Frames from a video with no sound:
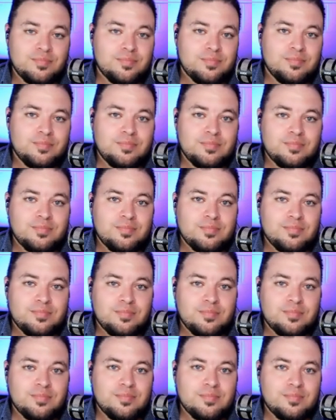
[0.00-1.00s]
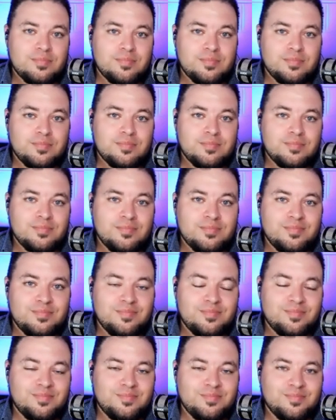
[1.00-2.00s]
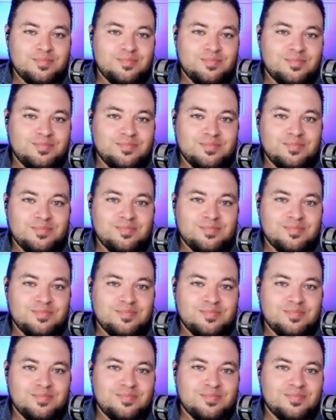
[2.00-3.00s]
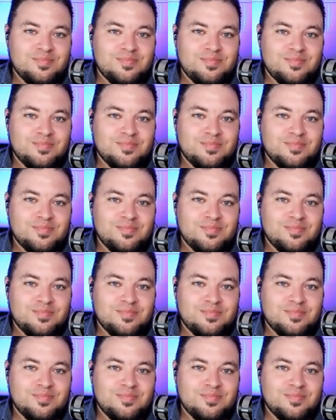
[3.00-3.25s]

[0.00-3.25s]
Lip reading: (not speaking)